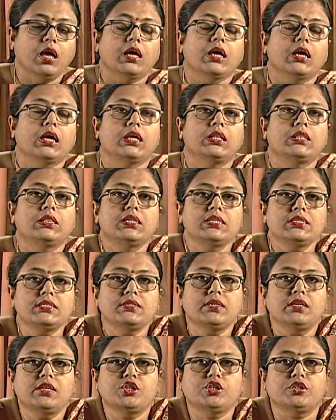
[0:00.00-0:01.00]
In this
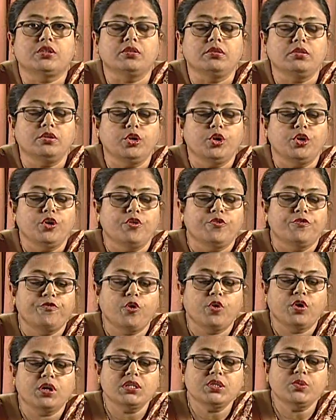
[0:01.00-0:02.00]
session,
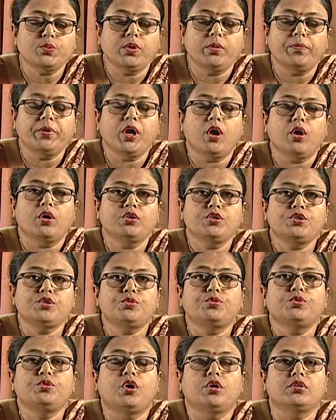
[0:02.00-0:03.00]
focus will be on
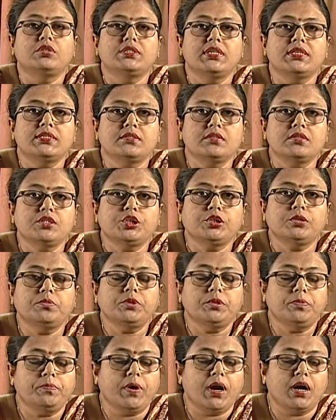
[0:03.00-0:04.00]
two
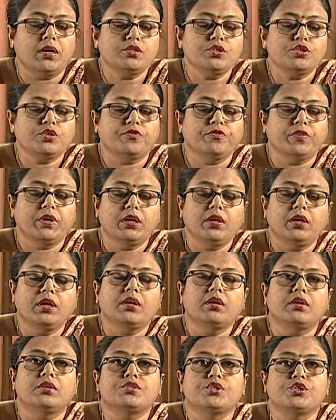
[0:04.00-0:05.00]
non-justiciable parts of
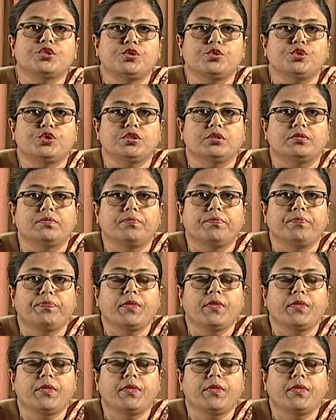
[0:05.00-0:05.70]
Indian Constitution.